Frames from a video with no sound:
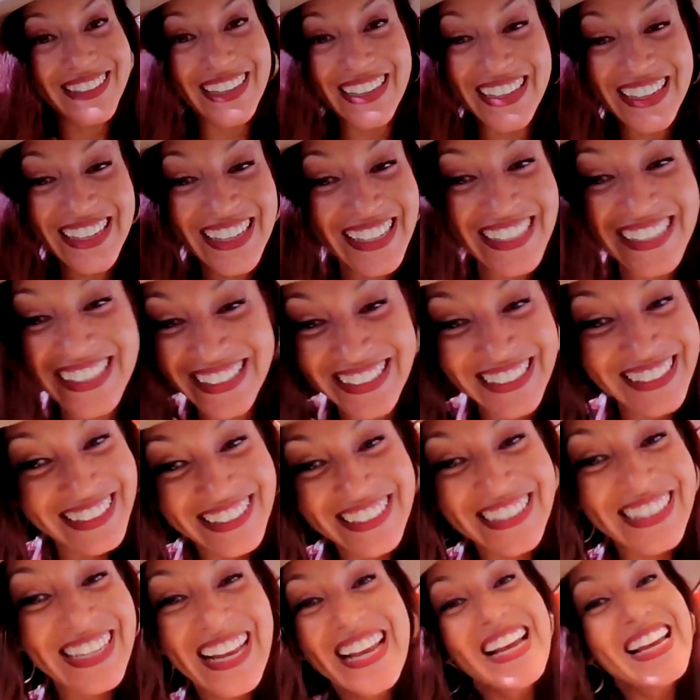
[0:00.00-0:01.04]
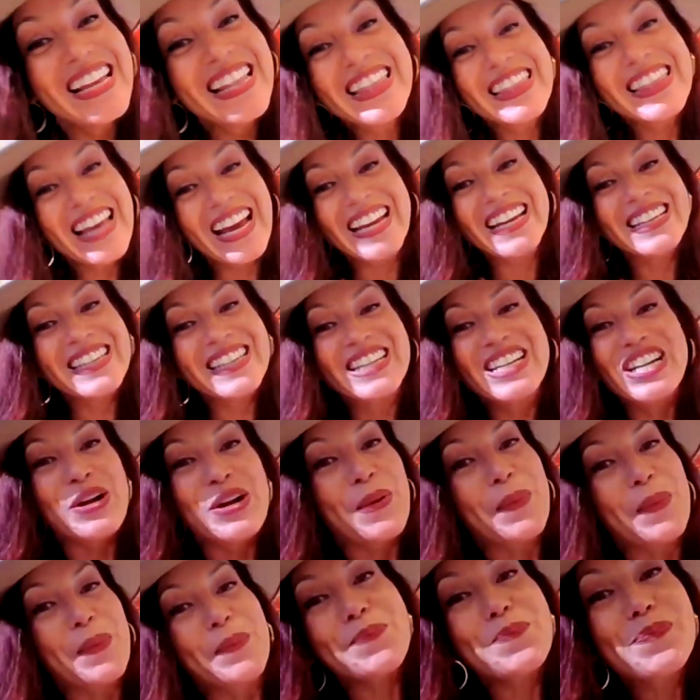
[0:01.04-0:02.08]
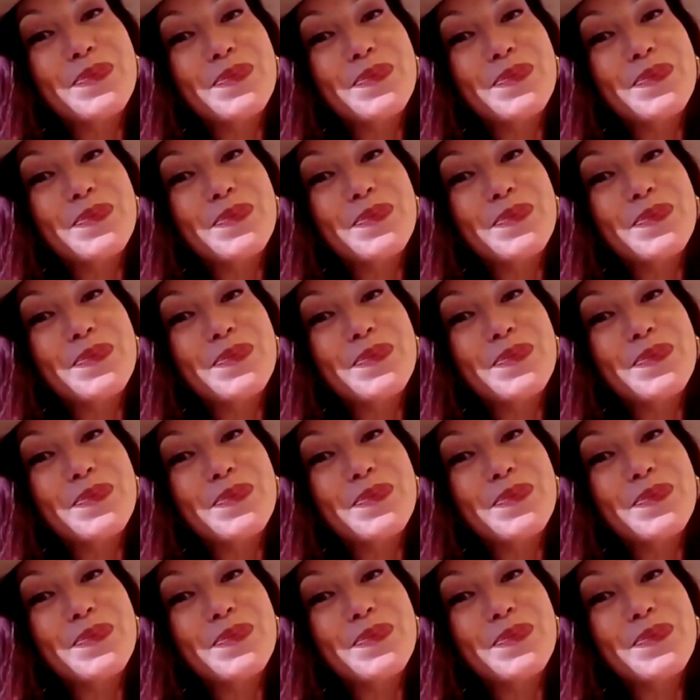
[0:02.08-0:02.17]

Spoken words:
9? Oh my God, that's amazing.